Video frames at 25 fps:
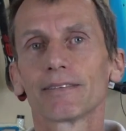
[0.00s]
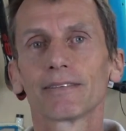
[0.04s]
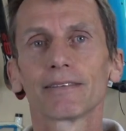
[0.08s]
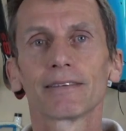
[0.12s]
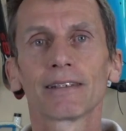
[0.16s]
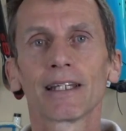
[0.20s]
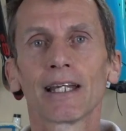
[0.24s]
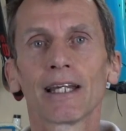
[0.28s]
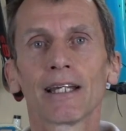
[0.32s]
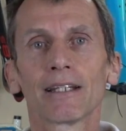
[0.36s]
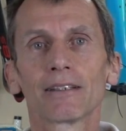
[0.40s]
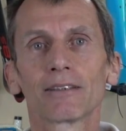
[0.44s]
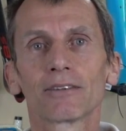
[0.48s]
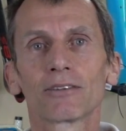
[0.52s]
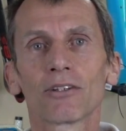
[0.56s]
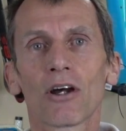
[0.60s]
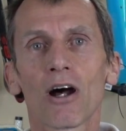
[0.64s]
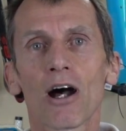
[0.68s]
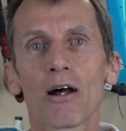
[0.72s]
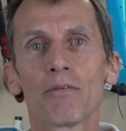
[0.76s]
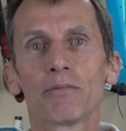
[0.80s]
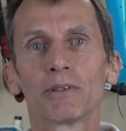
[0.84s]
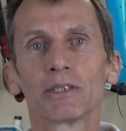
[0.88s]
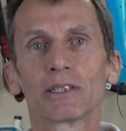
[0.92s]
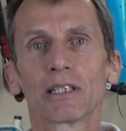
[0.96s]
yeah,
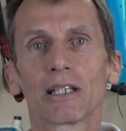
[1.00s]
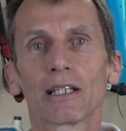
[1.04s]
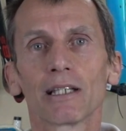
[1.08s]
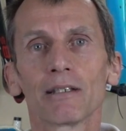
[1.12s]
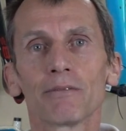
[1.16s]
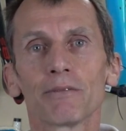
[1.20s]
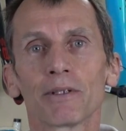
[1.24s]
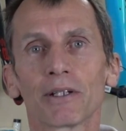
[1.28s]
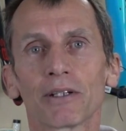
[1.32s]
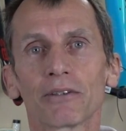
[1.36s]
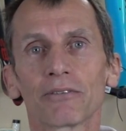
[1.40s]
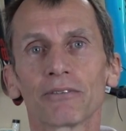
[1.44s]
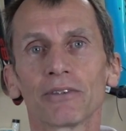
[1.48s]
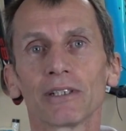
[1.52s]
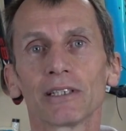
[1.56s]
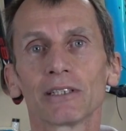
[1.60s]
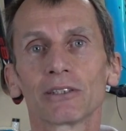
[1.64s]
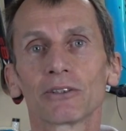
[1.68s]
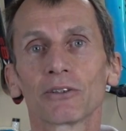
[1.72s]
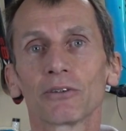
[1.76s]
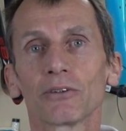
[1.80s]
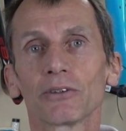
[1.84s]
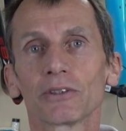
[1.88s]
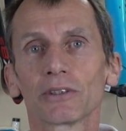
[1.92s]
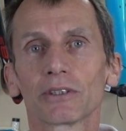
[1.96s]
time is a limited
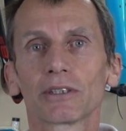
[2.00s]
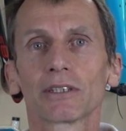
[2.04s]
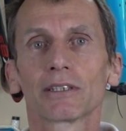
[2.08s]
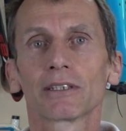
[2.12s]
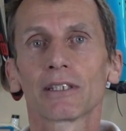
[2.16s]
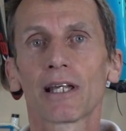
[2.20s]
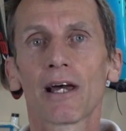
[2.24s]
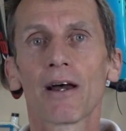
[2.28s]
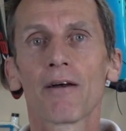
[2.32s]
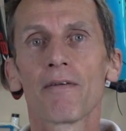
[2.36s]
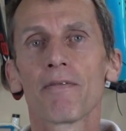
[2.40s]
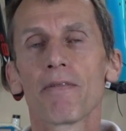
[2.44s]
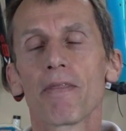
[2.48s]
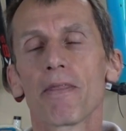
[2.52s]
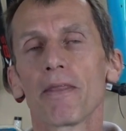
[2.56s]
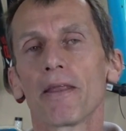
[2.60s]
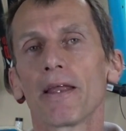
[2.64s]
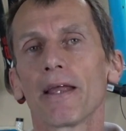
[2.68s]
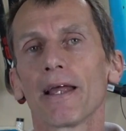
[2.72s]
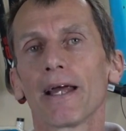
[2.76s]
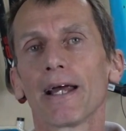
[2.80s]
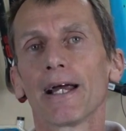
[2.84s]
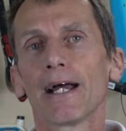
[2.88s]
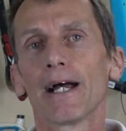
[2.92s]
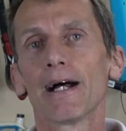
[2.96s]
resource. So
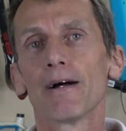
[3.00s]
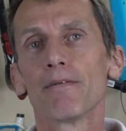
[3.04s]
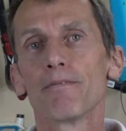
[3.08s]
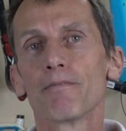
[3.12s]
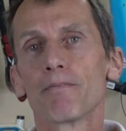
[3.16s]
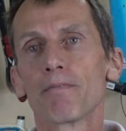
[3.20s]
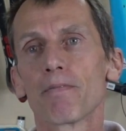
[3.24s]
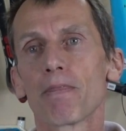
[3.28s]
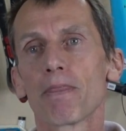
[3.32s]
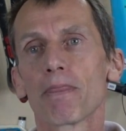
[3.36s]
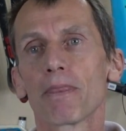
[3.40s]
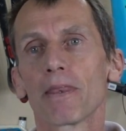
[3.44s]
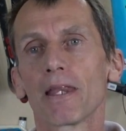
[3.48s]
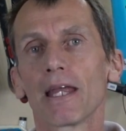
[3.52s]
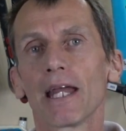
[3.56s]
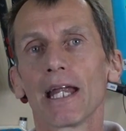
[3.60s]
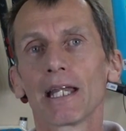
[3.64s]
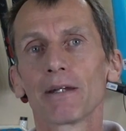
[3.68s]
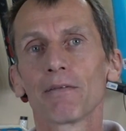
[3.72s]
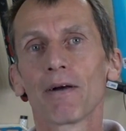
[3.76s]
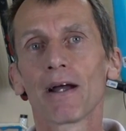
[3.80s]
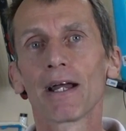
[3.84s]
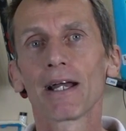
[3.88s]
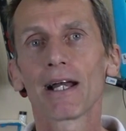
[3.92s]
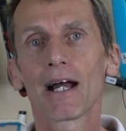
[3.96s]

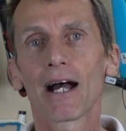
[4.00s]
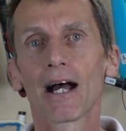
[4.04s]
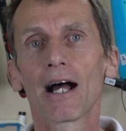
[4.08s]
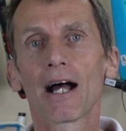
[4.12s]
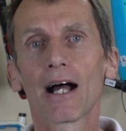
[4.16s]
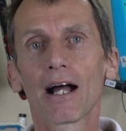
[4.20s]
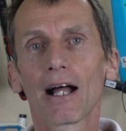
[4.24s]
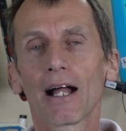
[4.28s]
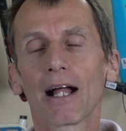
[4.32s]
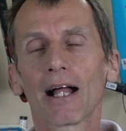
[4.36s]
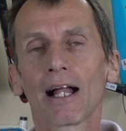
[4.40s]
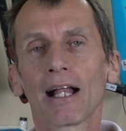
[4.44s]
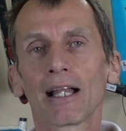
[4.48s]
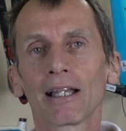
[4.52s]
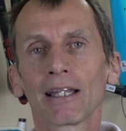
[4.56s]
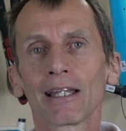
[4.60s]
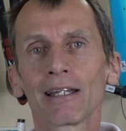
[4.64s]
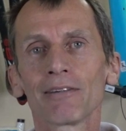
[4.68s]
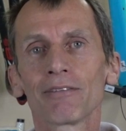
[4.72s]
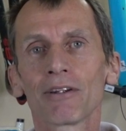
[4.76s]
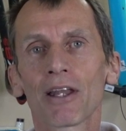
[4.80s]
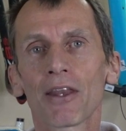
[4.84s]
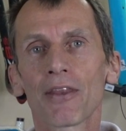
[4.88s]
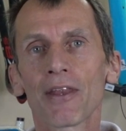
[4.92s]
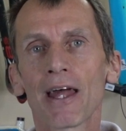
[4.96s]
anyway, I'll
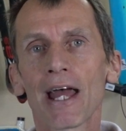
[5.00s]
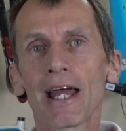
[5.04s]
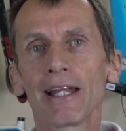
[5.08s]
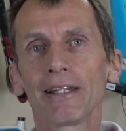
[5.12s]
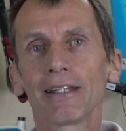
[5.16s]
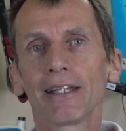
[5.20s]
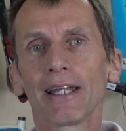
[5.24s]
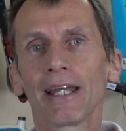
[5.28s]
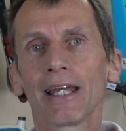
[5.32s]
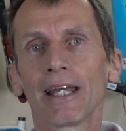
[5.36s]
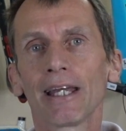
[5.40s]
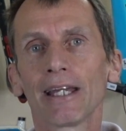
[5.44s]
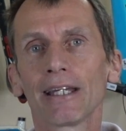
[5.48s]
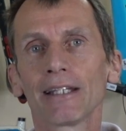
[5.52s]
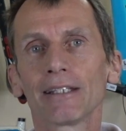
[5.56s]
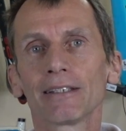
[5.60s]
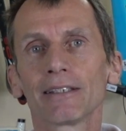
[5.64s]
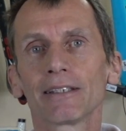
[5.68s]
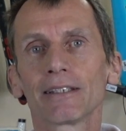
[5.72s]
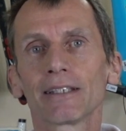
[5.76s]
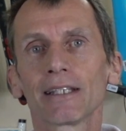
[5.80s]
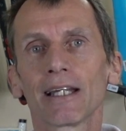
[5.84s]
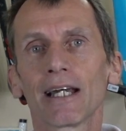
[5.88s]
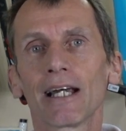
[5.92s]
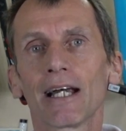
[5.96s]
leave it at that,
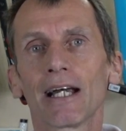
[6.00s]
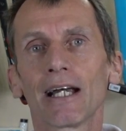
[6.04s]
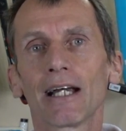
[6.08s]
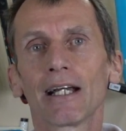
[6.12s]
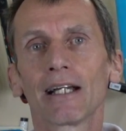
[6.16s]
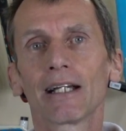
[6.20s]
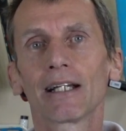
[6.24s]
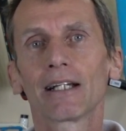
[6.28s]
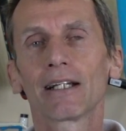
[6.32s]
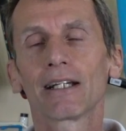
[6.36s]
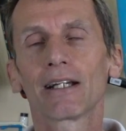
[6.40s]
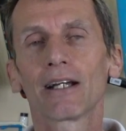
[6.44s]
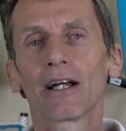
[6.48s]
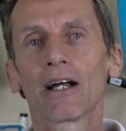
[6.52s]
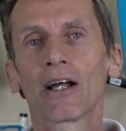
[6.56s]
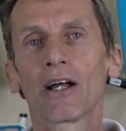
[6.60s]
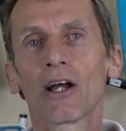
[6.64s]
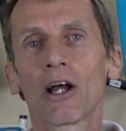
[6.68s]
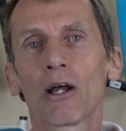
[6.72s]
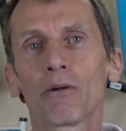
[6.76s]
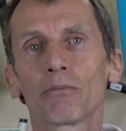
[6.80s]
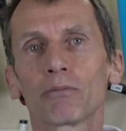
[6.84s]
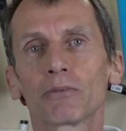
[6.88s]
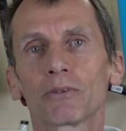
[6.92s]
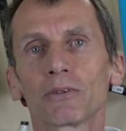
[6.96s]
and
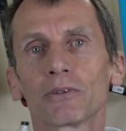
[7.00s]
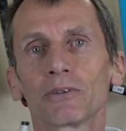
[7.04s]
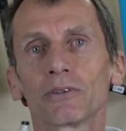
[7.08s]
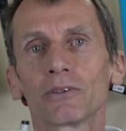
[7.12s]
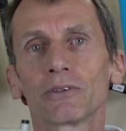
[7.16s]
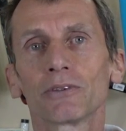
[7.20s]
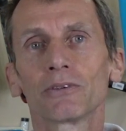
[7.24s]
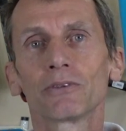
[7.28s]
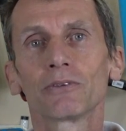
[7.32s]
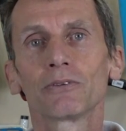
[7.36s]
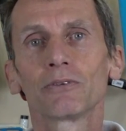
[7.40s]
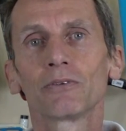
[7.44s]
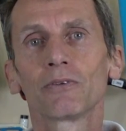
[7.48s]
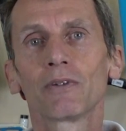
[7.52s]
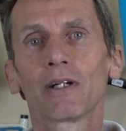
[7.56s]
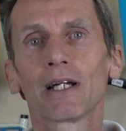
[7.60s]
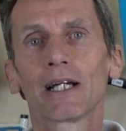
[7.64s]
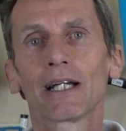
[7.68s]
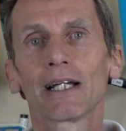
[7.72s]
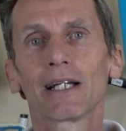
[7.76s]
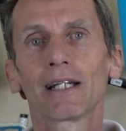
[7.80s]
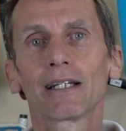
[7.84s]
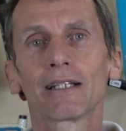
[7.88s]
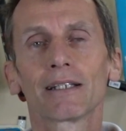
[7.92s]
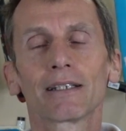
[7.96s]
I hope
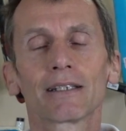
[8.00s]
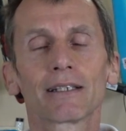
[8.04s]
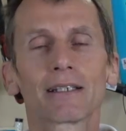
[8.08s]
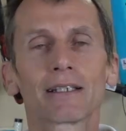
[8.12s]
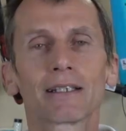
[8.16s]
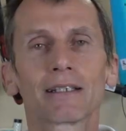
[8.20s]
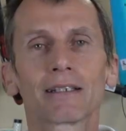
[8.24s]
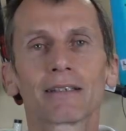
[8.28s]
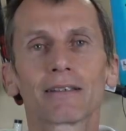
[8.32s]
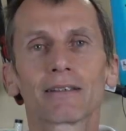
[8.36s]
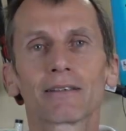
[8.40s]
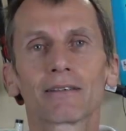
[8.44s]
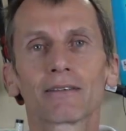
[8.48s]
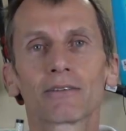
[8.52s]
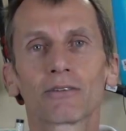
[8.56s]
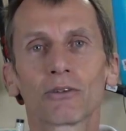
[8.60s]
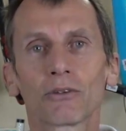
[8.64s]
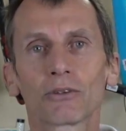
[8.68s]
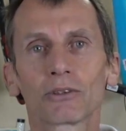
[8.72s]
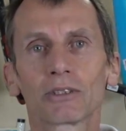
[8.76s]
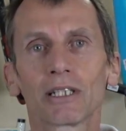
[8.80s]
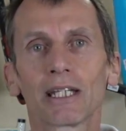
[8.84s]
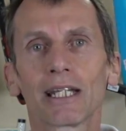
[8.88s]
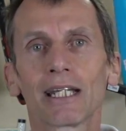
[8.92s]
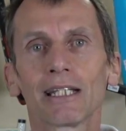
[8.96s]
to
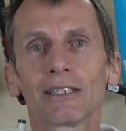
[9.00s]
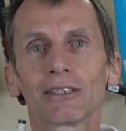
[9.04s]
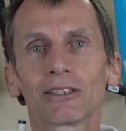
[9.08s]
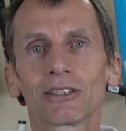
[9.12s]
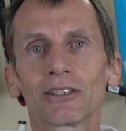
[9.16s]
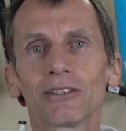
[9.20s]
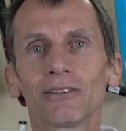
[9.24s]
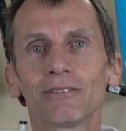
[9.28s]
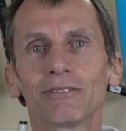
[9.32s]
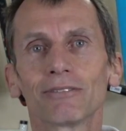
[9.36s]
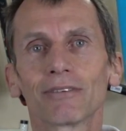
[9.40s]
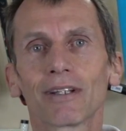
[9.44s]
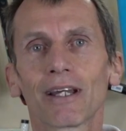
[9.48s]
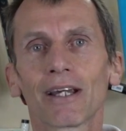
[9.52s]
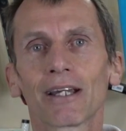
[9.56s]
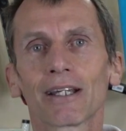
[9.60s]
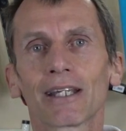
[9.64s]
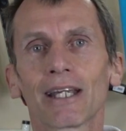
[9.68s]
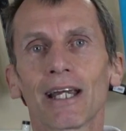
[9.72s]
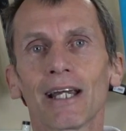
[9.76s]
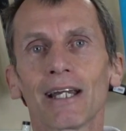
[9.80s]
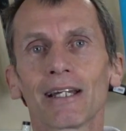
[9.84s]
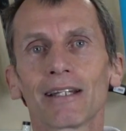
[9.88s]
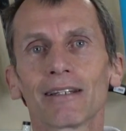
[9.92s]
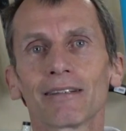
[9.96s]
talk to you again soon.
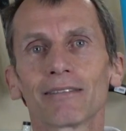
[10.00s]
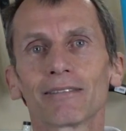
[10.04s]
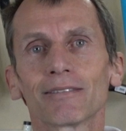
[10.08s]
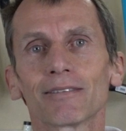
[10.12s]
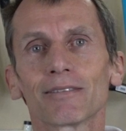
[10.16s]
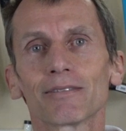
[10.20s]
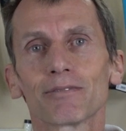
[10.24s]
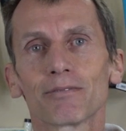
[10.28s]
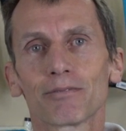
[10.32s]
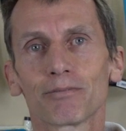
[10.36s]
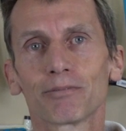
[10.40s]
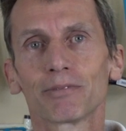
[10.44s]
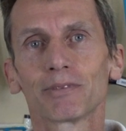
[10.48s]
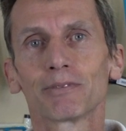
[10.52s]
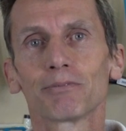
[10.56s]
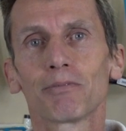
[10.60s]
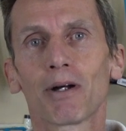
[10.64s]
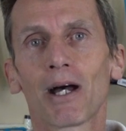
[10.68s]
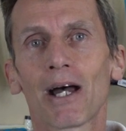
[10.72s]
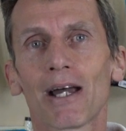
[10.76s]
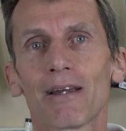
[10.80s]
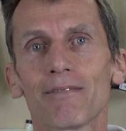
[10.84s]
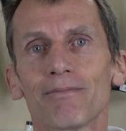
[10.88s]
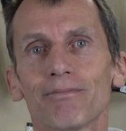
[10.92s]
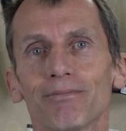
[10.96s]
Okay,
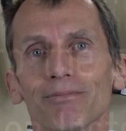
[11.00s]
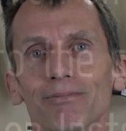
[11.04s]
bye.